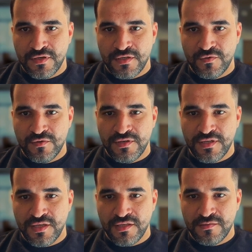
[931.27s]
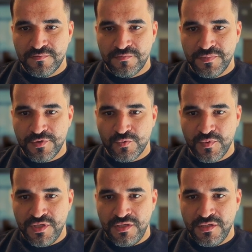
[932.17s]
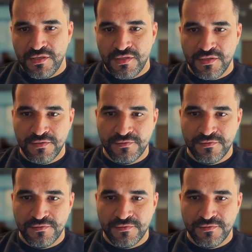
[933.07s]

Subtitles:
can you dedicate per week,